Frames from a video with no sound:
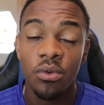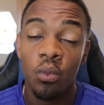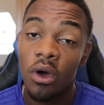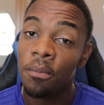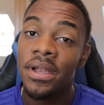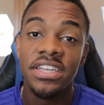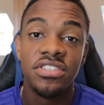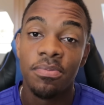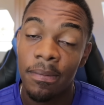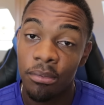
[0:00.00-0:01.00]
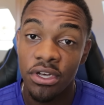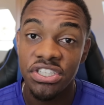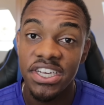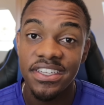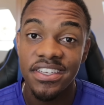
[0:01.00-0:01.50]
Well played to my boy
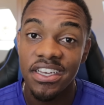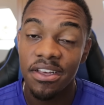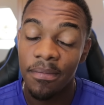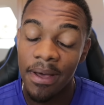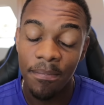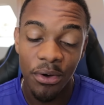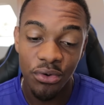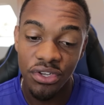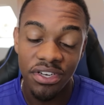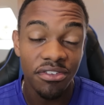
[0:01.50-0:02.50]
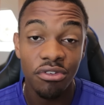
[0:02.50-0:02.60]
Jake Tillett, my opponent.